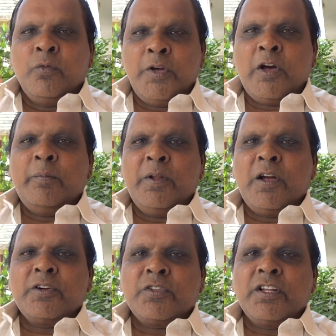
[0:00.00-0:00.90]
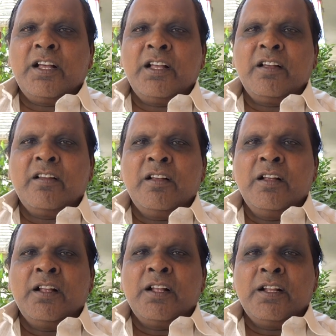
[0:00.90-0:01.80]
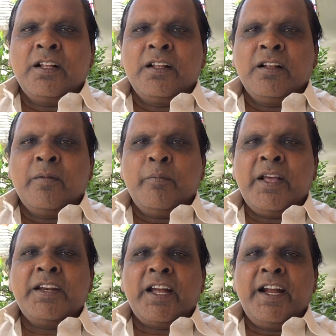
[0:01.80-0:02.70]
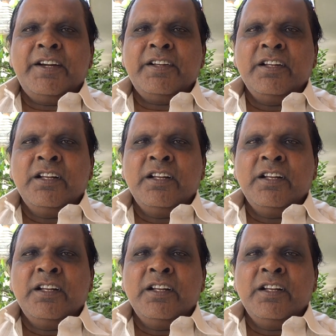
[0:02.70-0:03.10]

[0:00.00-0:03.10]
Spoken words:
We all belong to the mankind